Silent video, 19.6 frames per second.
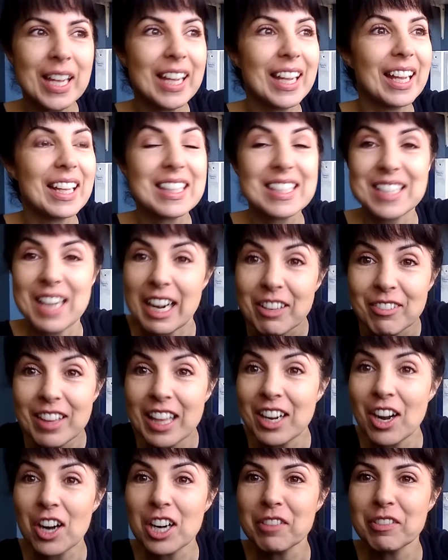It's not even
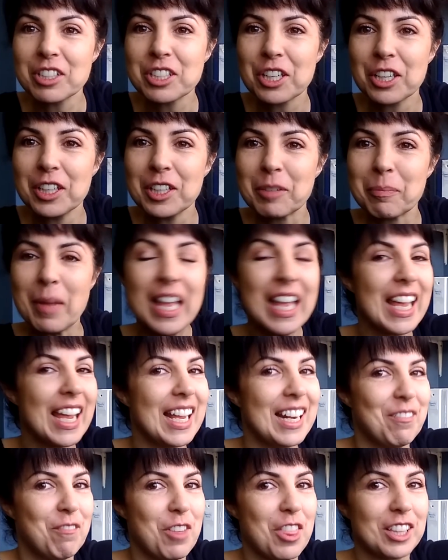that hard of a term,
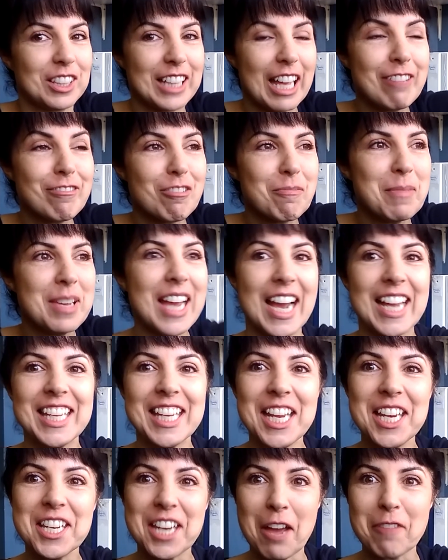and for the life of me, I
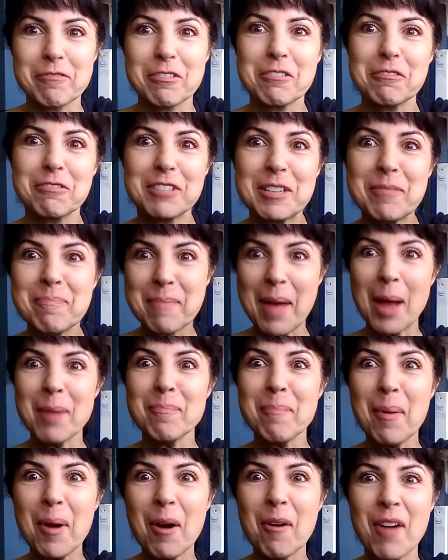can never
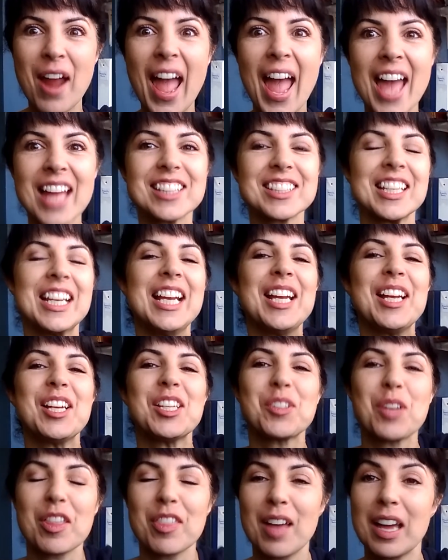remember it.
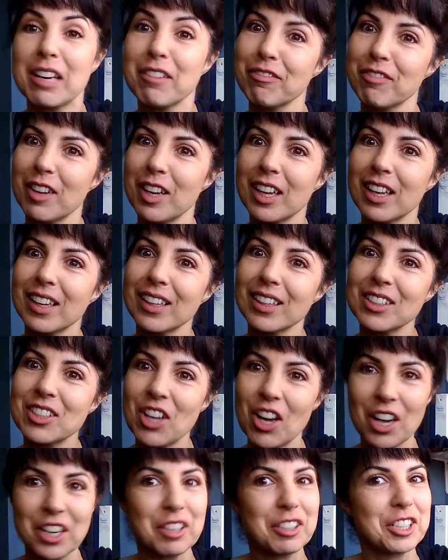So I thought if I
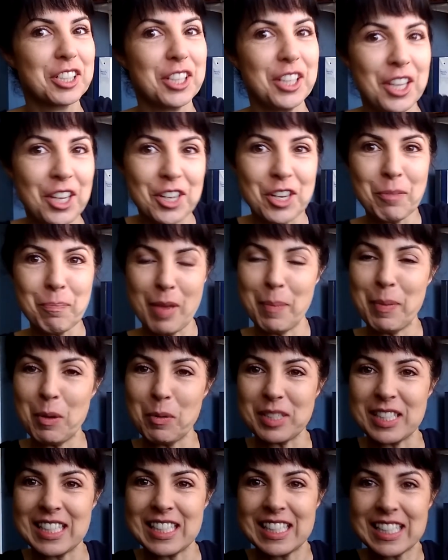taught it to you, maybe it
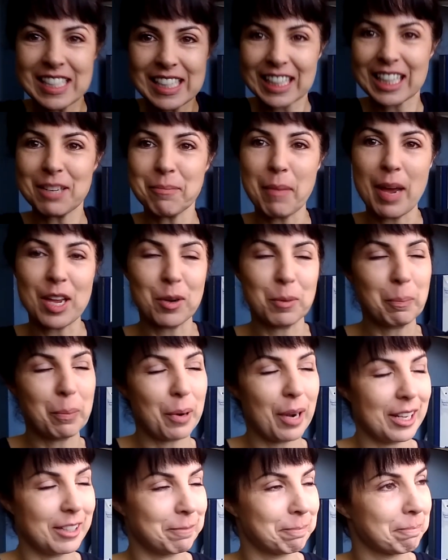would stick in my own
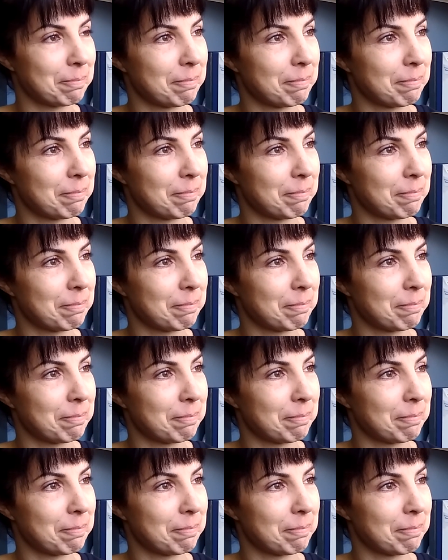brain.